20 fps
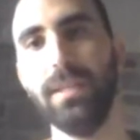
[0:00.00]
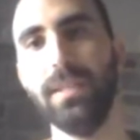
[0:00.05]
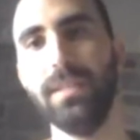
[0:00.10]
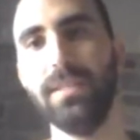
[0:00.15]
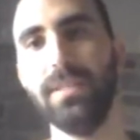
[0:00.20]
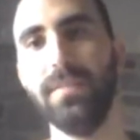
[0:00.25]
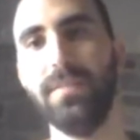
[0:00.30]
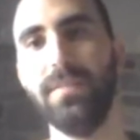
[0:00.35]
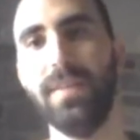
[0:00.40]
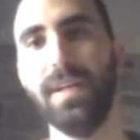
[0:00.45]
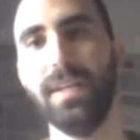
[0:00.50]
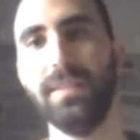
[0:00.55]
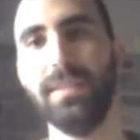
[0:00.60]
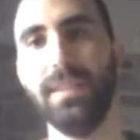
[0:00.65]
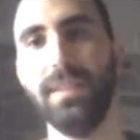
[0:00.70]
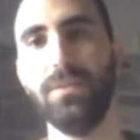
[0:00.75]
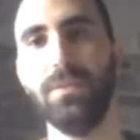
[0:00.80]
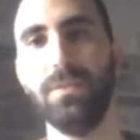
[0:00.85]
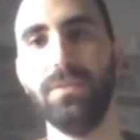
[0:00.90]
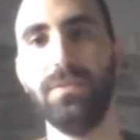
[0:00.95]
is the fact
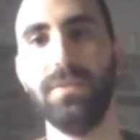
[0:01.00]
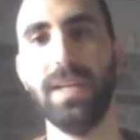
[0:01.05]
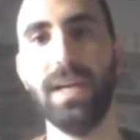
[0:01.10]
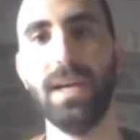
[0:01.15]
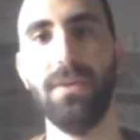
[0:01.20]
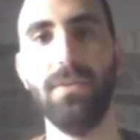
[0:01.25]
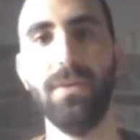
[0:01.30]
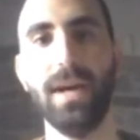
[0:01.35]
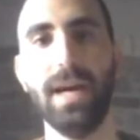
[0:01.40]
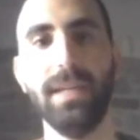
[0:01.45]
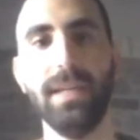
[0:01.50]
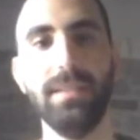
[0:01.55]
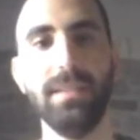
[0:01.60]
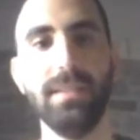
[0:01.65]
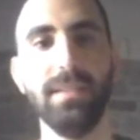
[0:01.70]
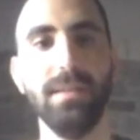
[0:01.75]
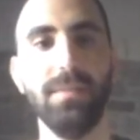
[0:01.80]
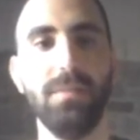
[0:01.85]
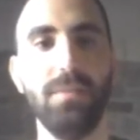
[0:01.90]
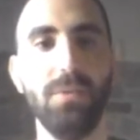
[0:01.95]
that we've now
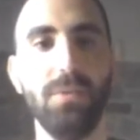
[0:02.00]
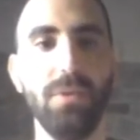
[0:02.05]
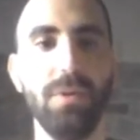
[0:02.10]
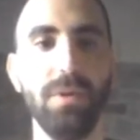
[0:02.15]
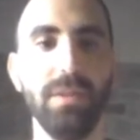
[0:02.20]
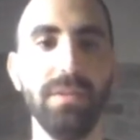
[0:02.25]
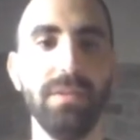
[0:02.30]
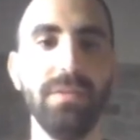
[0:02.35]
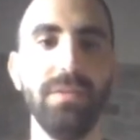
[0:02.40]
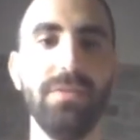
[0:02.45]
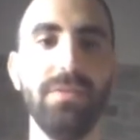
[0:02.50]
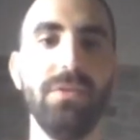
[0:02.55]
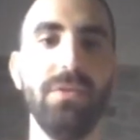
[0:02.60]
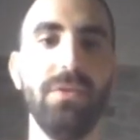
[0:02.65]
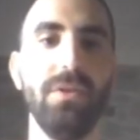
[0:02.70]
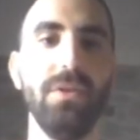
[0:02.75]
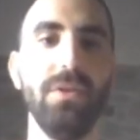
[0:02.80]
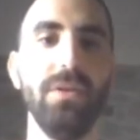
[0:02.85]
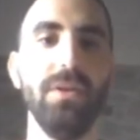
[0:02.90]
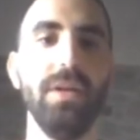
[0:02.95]
added support
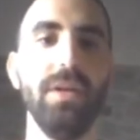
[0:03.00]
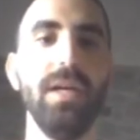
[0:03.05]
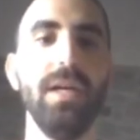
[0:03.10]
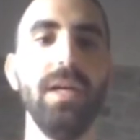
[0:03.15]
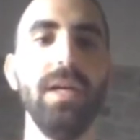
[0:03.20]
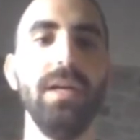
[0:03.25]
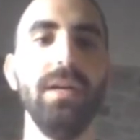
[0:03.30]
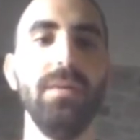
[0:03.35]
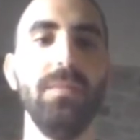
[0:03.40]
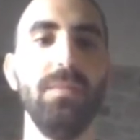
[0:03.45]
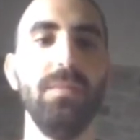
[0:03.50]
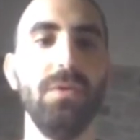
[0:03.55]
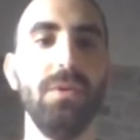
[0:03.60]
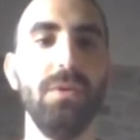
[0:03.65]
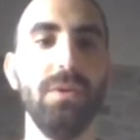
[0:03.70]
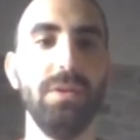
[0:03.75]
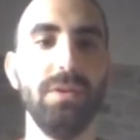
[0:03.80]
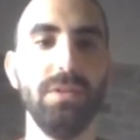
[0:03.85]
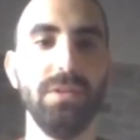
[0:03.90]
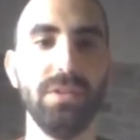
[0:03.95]
for
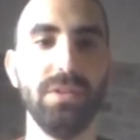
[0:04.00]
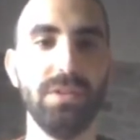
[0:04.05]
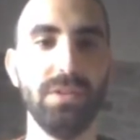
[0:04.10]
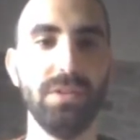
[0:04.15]
more